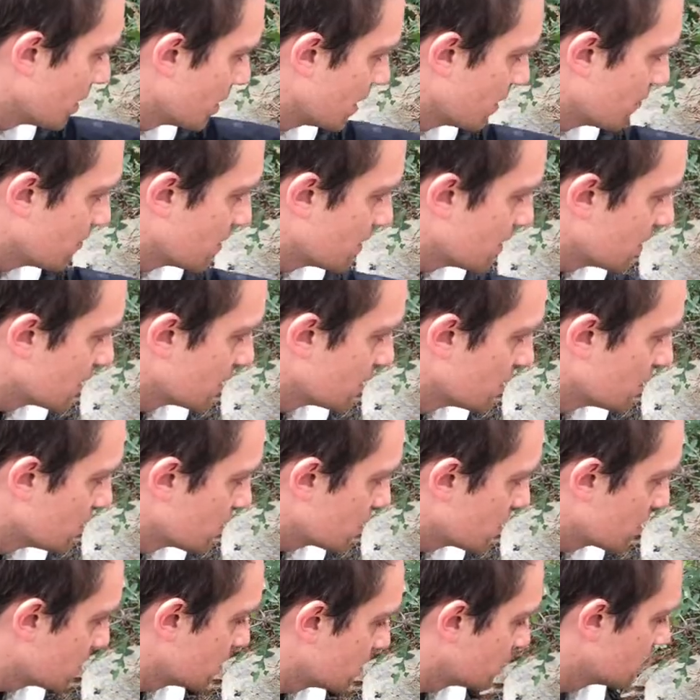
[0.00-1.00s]
and everything
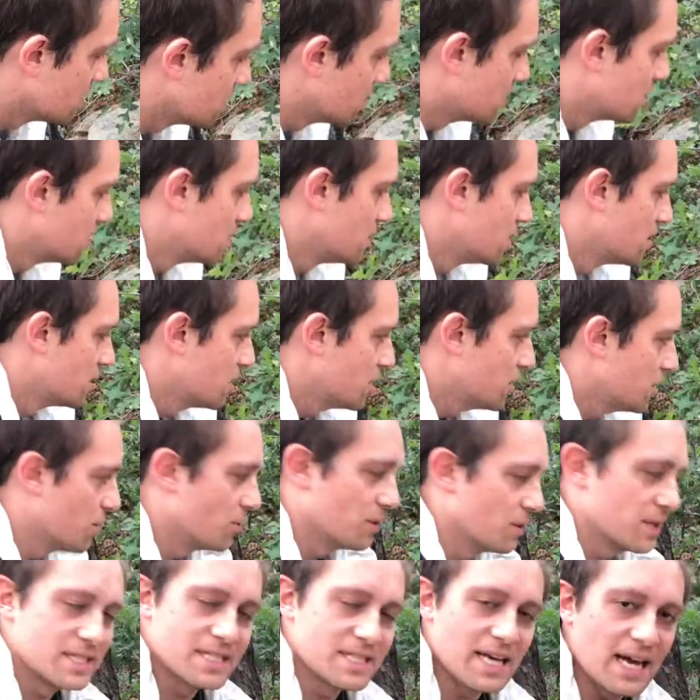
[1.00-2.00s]
look, you
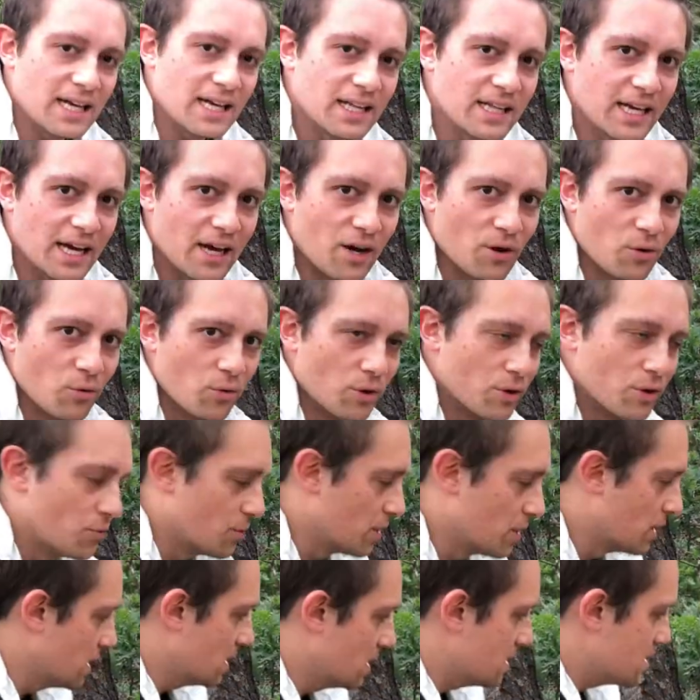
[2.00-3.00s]
know, exactly how it would
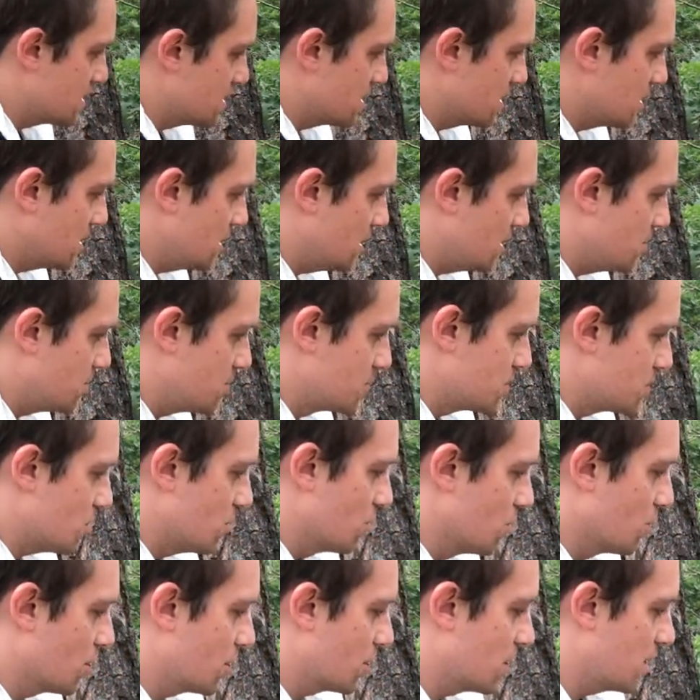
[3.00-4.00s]
realistically.
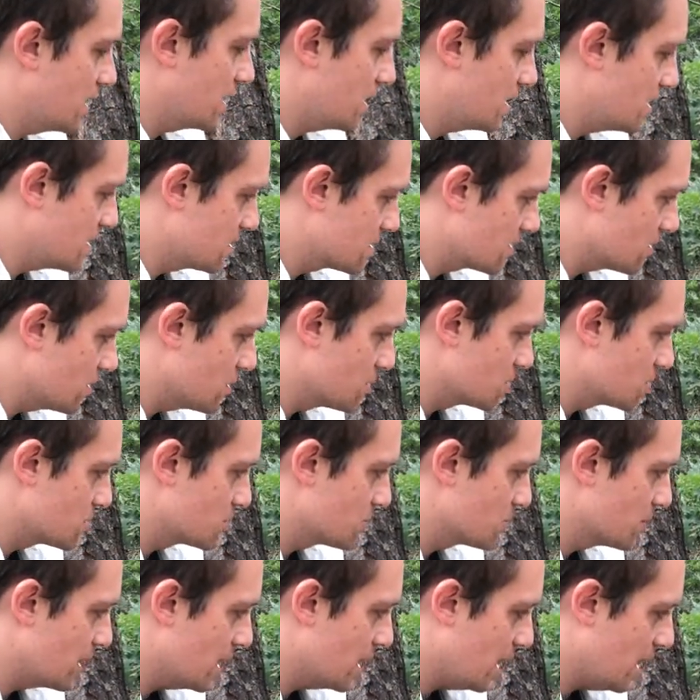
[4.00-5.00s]
So we're gonna get it as close
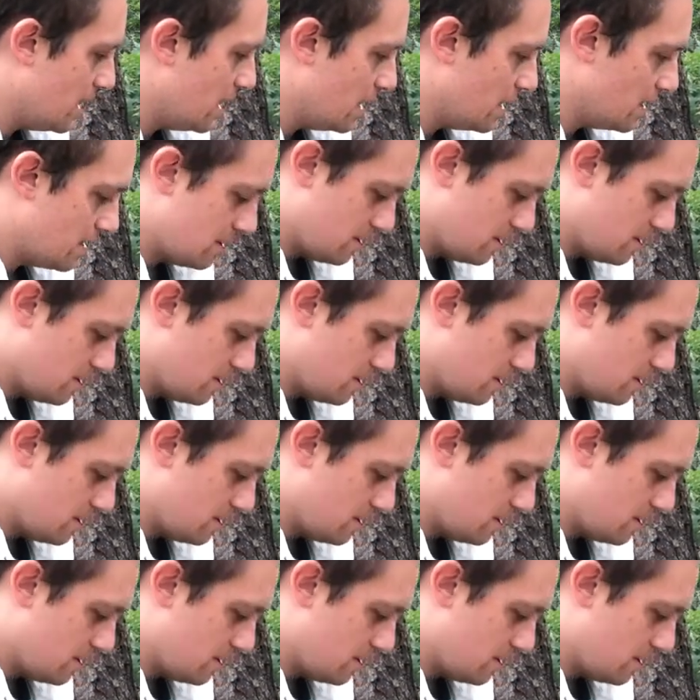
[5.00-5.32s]
as we can.